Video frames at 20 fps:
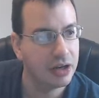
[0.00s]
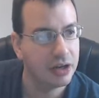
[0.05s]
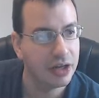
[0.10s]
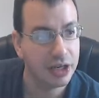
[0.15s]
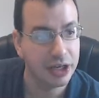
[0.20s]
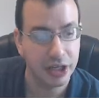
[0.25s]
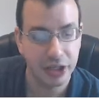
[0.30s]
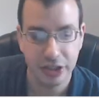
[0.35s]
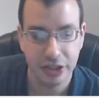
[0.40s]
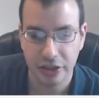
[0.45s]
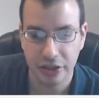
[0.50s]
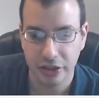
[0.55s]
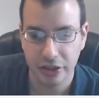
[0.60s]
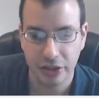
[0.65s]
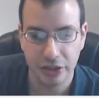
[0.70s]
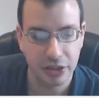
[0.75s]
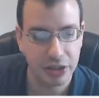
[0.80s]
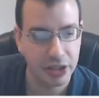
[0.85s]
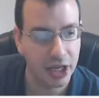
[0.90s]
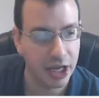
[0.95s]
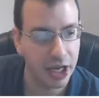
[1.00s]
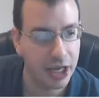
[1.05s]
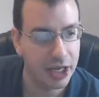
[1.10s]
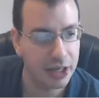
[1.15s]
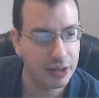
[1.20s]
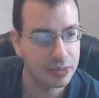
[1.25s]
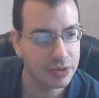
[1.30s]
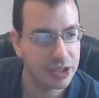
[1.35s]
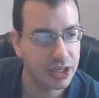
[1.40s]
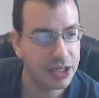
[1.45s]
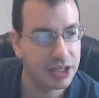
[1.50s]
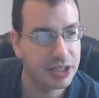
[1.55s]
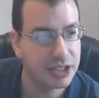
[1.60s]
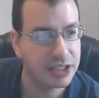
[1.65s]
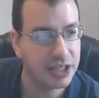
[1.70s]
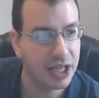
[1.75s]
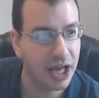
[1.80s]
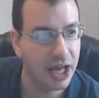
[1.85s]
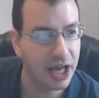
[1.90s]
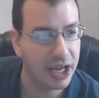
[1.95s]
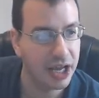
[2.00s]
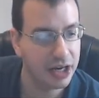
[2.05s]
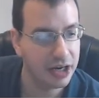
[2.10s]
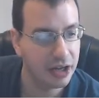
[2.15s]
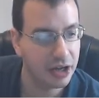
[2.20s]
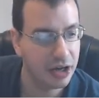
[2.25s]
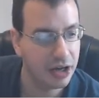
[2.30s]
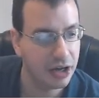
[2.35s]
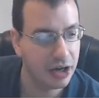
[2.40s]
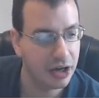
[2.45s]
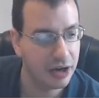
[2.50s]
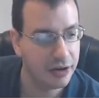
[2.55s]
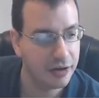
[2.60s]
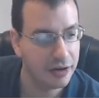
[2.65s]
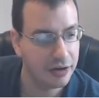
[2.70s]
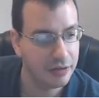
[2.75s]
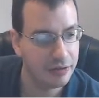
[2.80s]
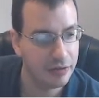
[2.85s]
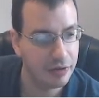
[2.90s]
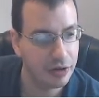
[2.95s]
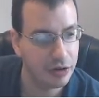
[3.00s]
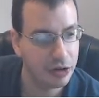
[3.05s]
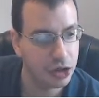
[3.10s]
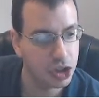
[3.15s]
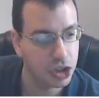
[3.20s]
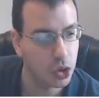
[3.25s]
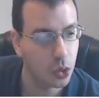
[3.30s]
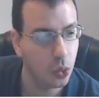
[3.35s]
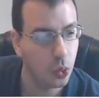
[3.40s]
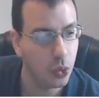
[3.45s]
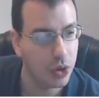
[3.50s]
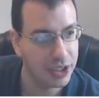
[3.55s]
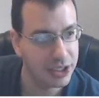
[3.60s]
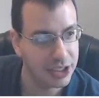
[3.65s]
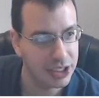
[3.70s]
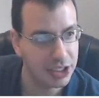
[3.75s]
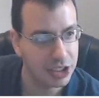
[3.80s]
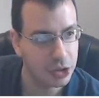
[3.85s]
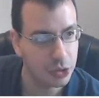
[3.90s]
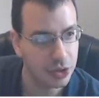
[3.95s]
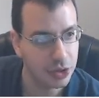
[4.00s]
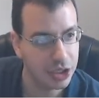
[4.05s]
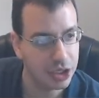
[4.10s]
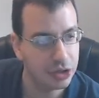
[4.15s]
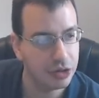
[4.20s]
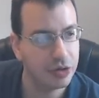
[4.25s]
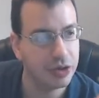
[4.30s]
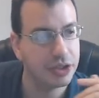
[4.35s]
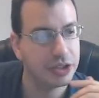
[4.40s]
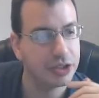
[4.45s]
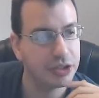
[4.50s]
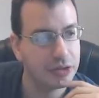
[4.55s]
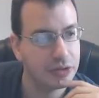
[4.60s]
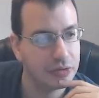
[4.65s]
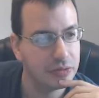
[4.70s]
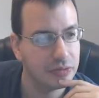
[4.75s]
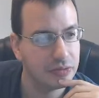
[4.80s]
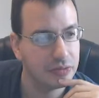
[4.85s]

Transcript: It doesn't. Times sine of 20, 20 degrees.